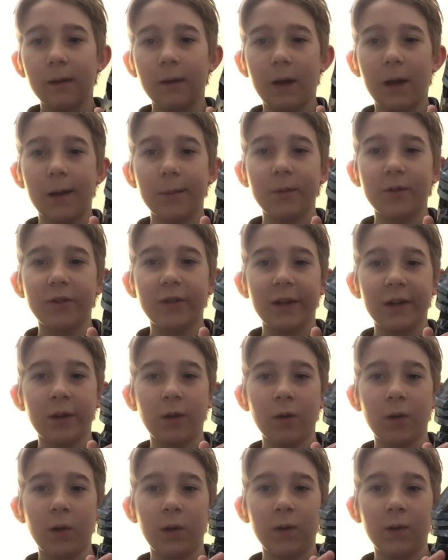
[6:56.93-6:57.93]
I'm just not
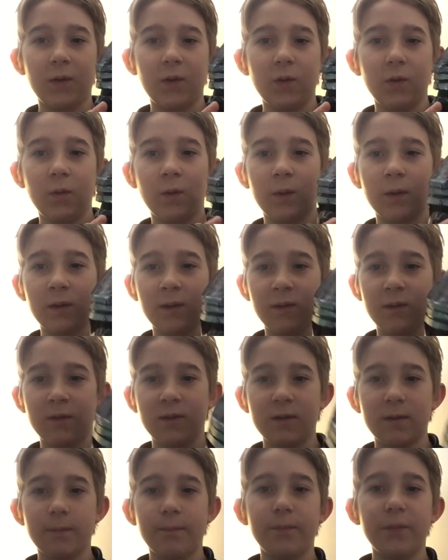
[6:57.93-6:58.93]
going to
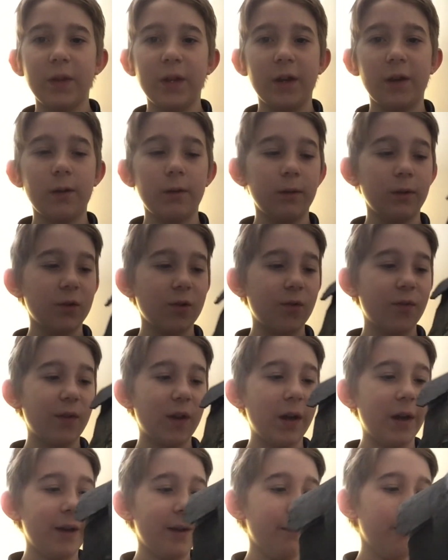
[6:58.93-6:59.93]
because, you know, it looks
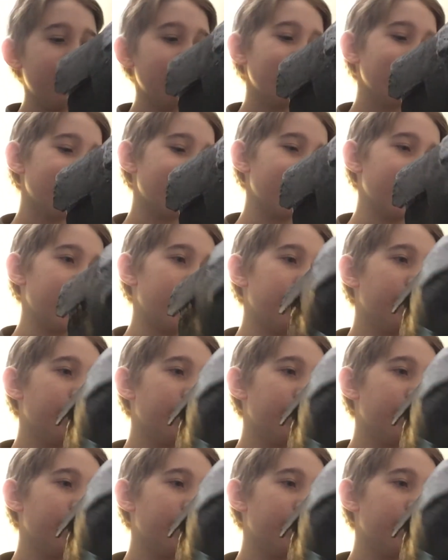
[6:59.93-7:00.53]
fine. So